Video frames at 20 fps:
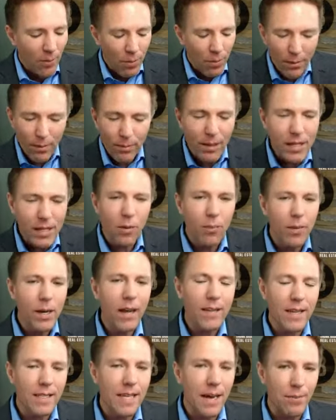probably nobody
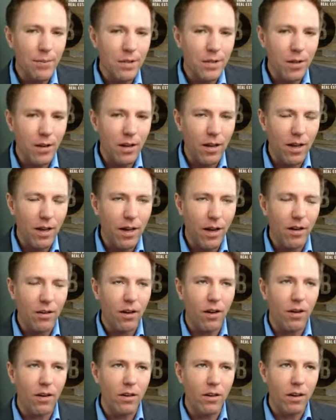on this episode
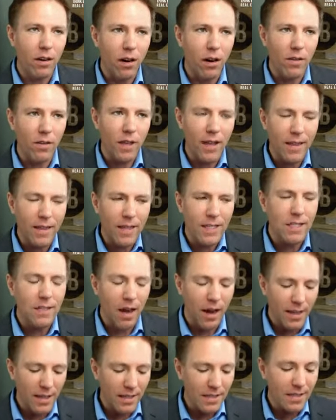on, on, on in this
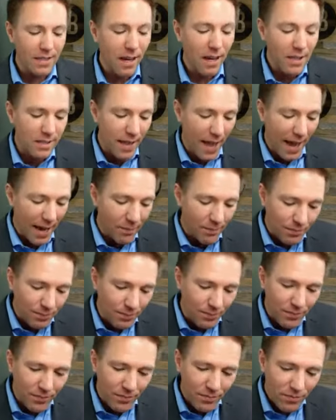audience does that.
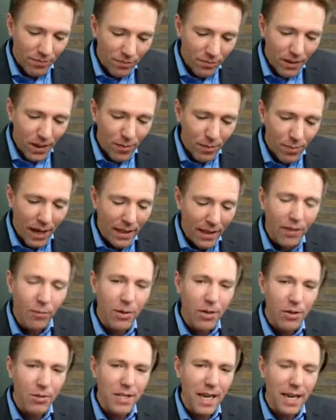But I love
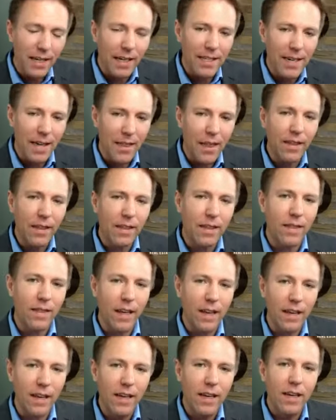what you're saying, because I think that
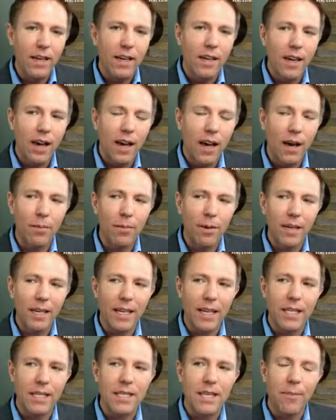that um,
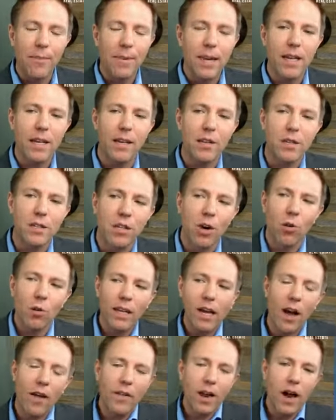stepping
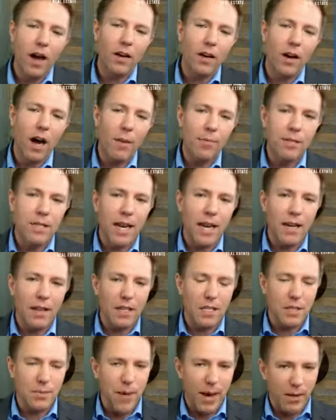totally on the opposite end of
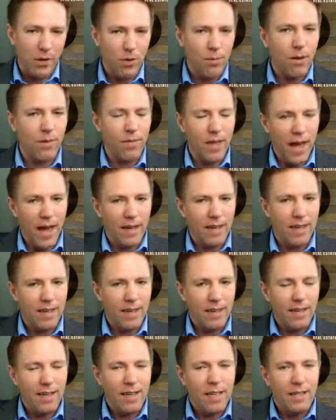the spectrum of that,
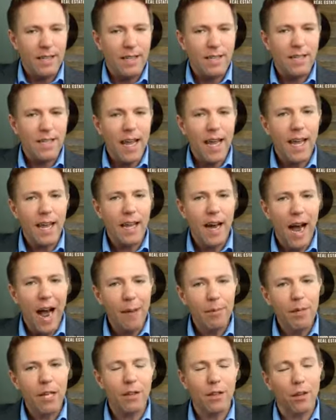to say,
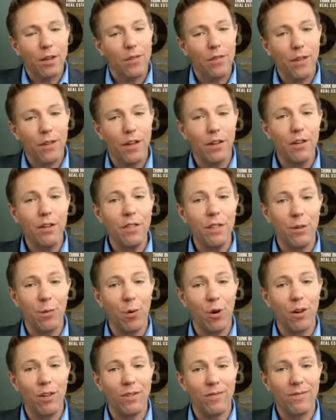I'm going to look for the good in the
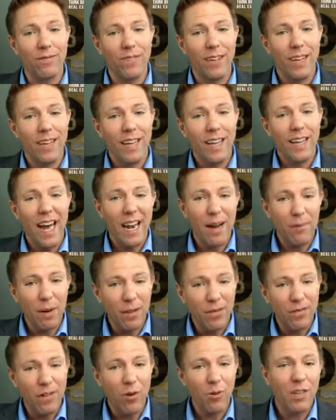world and I'm
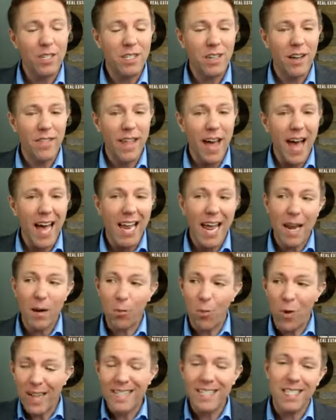going to focus on that.
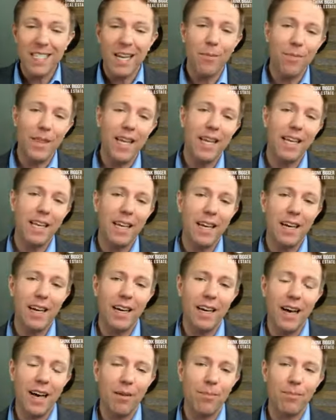And when something
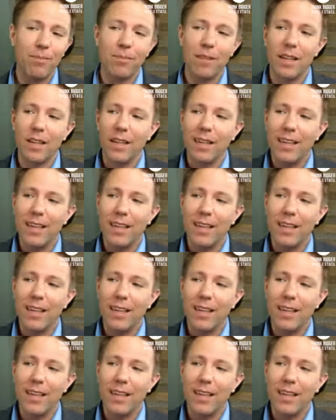um,